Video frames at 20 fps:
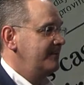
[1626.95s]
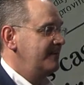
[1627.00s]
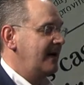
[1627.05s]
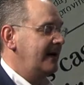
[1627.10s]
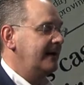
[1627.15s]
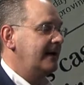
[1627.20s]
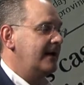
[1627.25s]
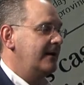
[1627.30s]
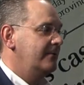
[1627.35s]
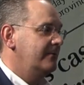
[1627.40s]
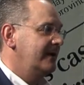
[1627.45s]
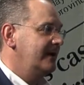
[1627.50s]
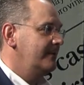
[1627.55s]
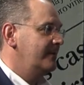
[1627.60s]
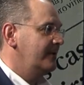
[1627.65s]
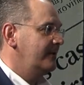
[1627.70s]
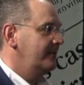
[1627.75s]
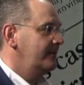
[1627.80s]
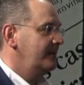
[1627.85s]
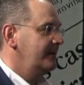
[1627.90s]
Medicaid
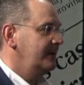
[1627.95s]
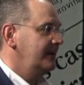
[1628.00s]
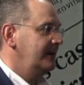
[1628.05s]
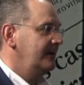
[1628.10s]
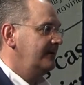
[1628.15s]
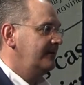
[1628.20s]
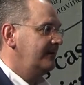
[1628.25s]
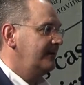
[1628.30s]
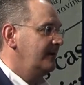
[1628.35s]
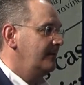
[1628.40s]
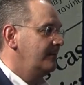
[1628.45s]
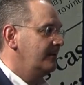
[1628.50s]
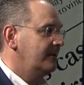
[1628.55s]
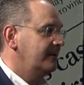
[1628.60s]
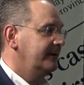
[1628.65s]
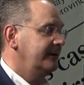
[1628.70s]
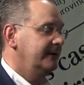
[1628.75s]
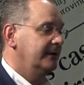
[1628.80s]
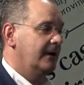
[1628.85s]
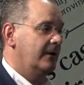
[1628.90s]
reimbursement is
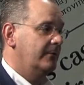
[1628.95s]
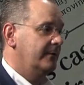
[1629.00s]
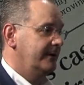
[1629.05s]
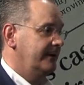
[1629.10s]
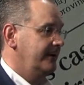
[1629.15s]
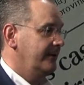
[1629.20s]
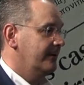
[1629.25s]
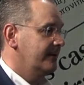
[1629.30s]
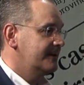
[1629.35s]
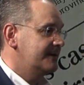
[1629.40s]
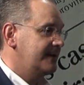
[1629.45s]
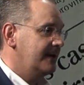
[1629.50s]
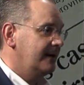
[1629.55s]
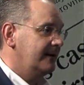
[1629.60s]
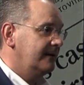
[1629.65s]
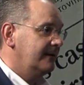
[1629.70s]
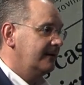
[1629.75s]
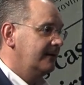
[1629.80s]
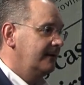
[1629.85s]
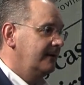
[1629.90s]
typically low in New York
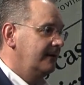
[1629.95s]
State.